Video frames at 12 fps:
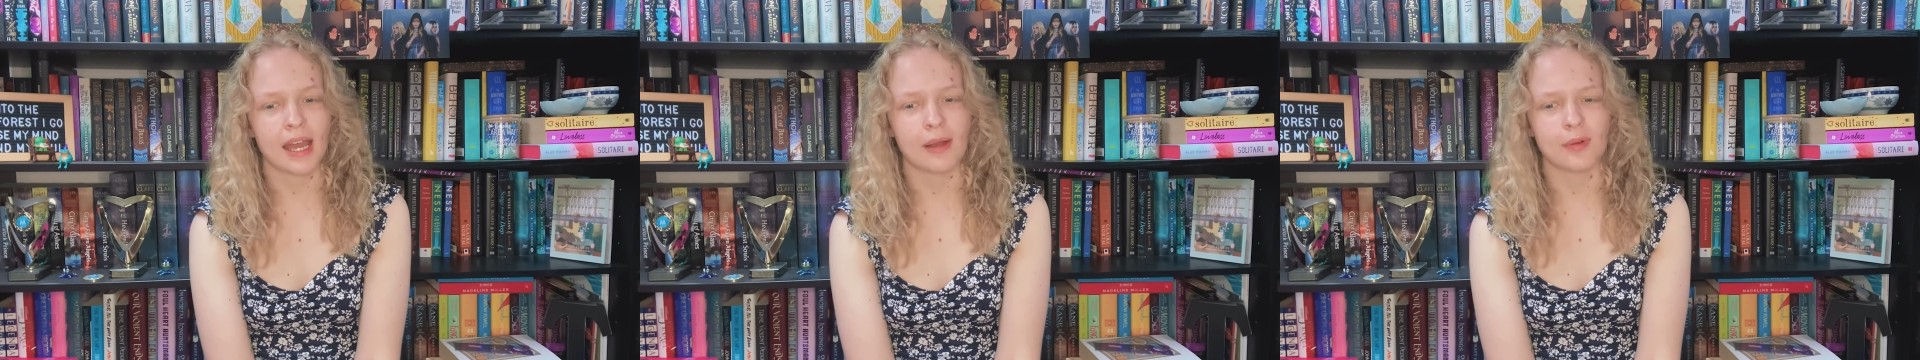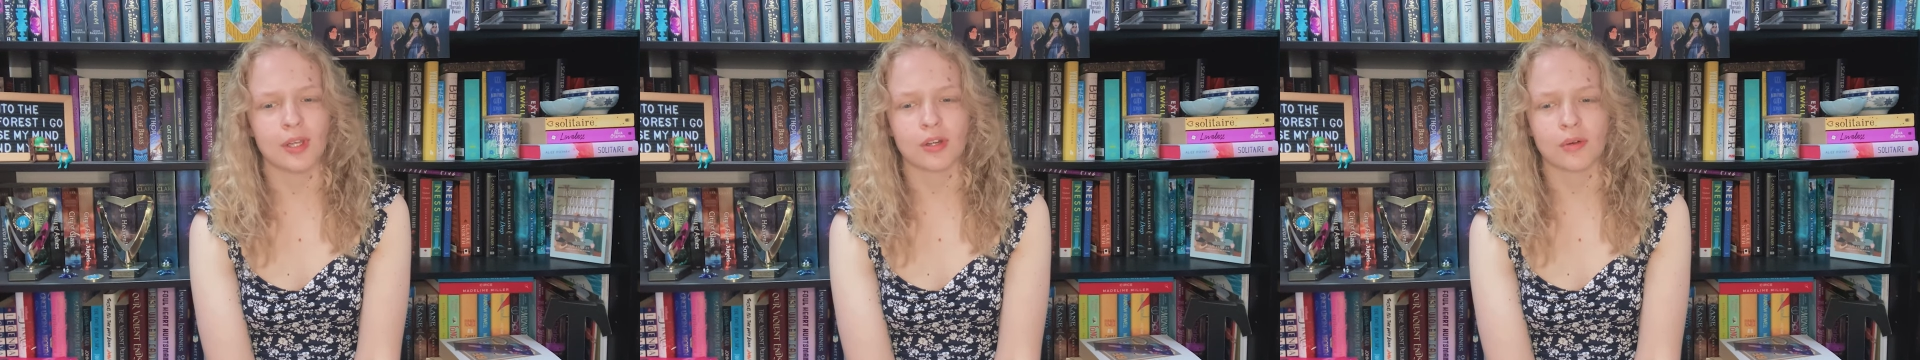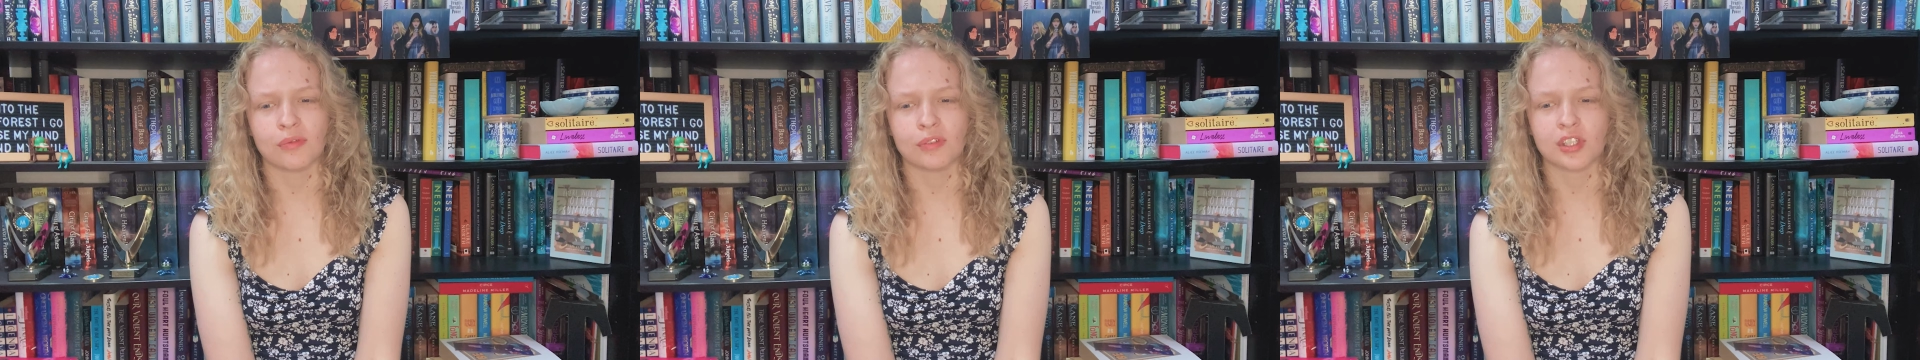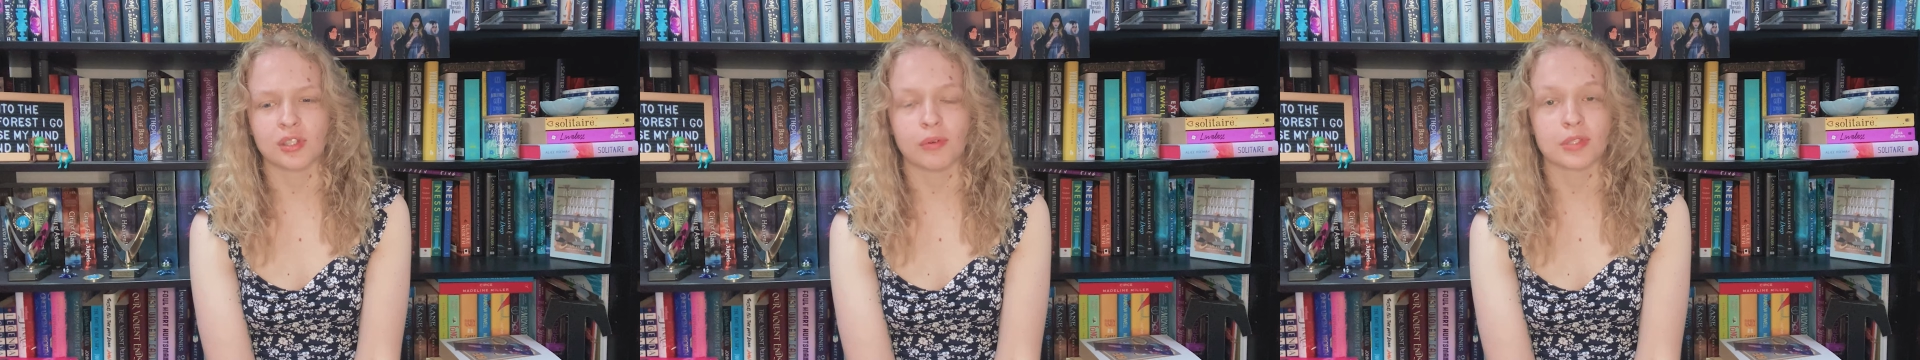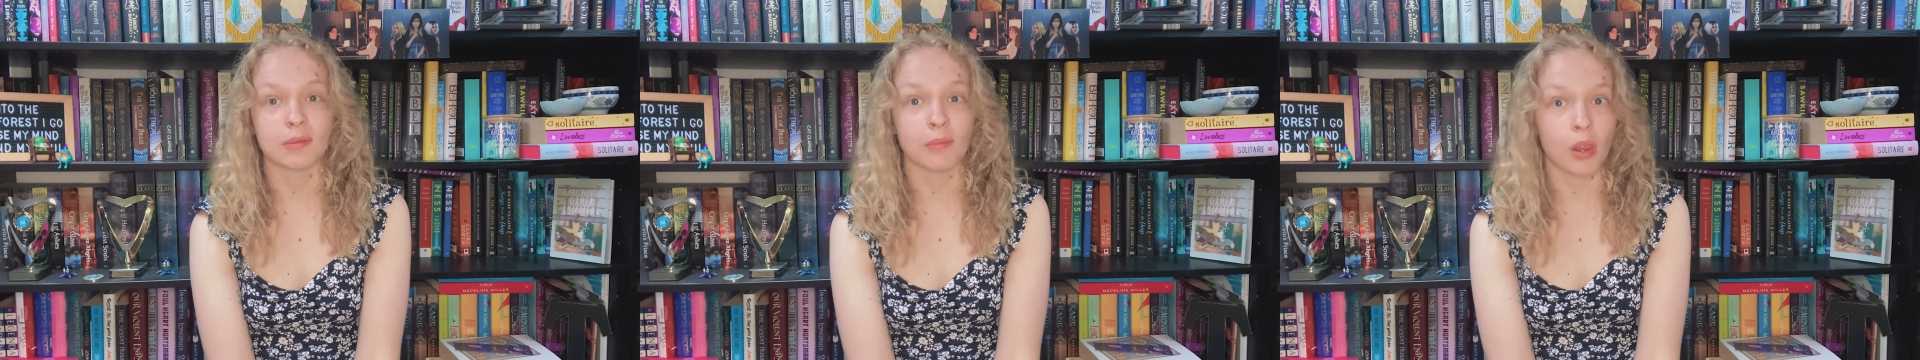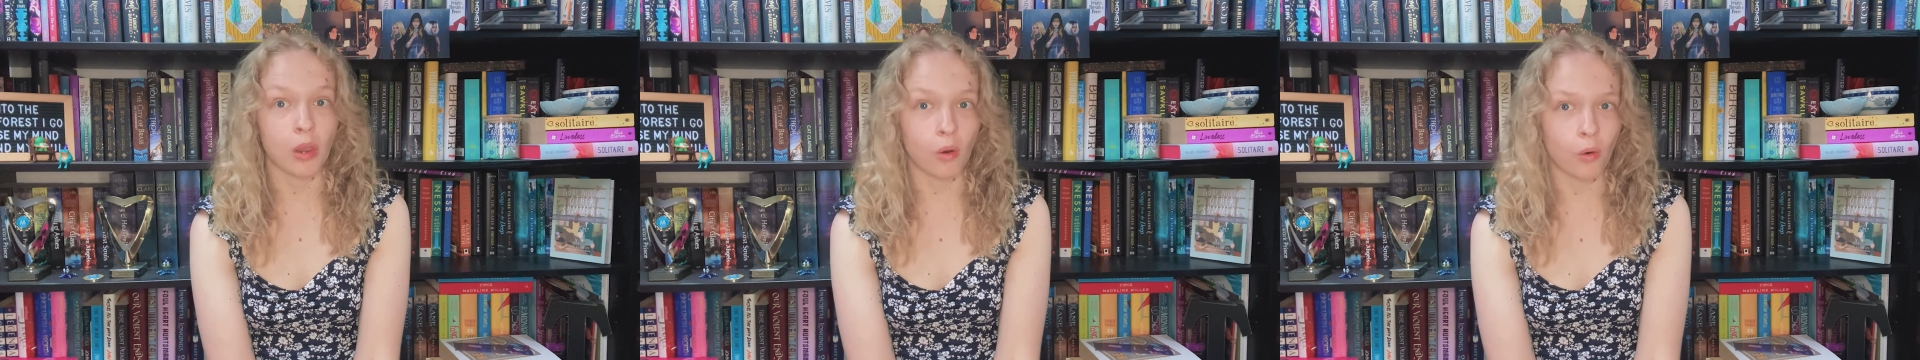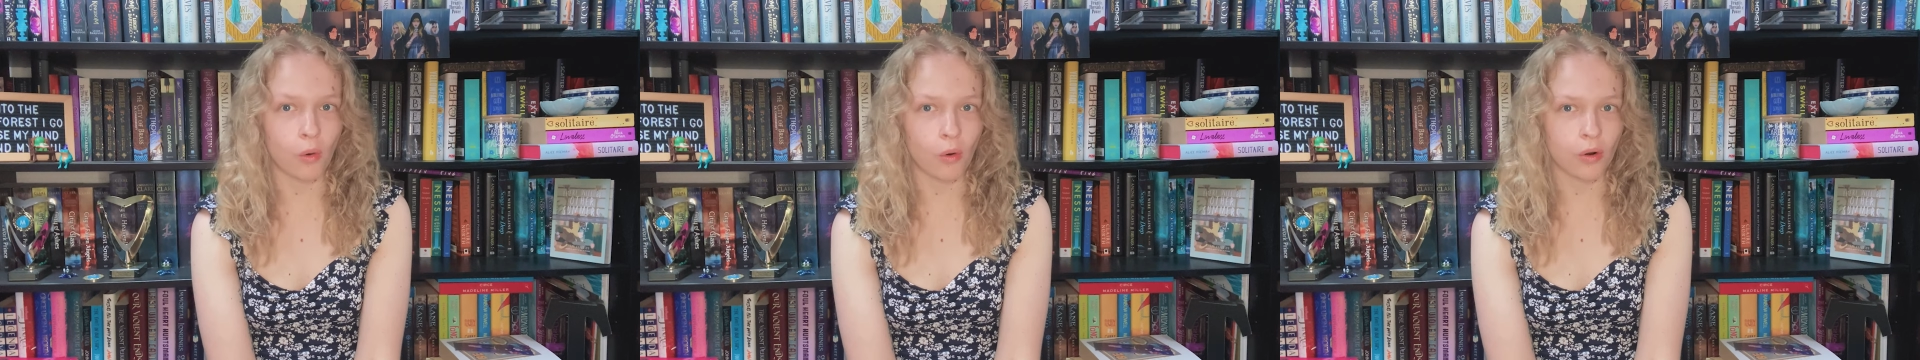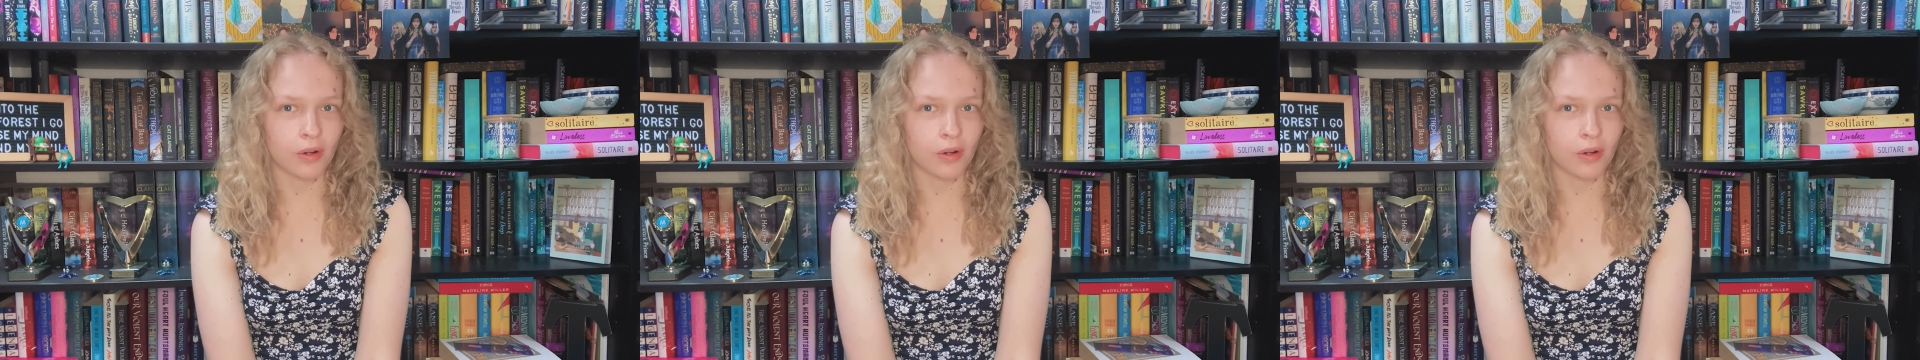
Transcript: and we are confronted with some lore.